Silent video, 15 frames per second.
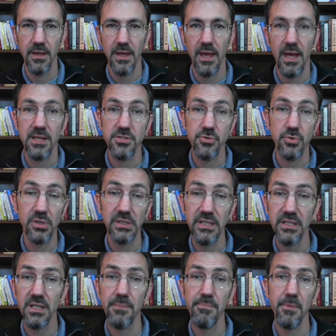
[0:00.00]
As you
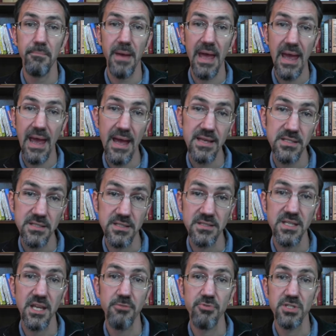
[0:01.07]
clean up the past and
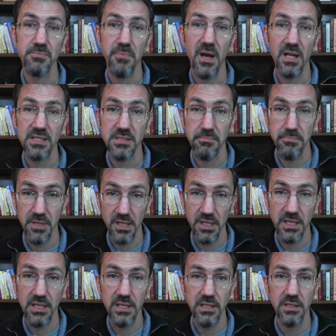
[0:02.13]
take
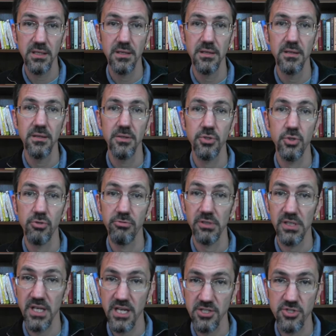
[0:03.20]
responsibility, your
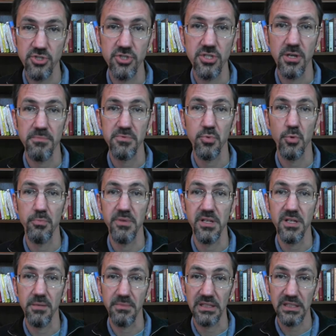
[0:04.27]
relationships will
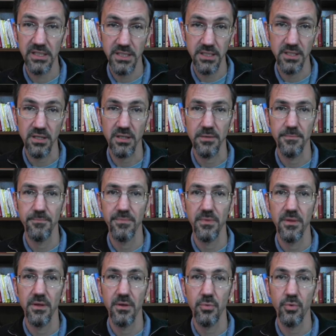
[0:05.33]
become cleaner,
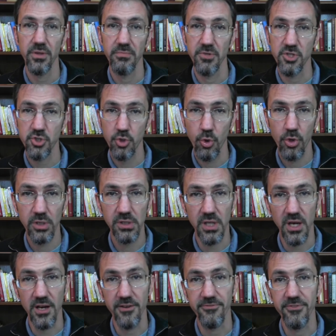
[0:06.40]
with mature
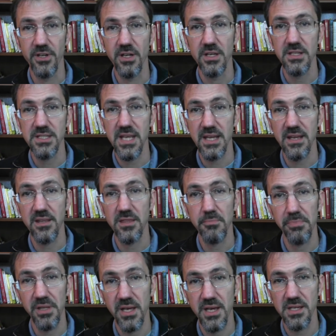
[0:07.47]
love taking the
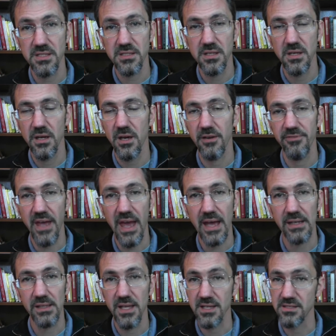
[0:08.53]
place of
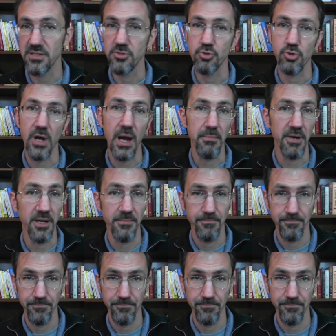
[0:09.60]
adolescent drama.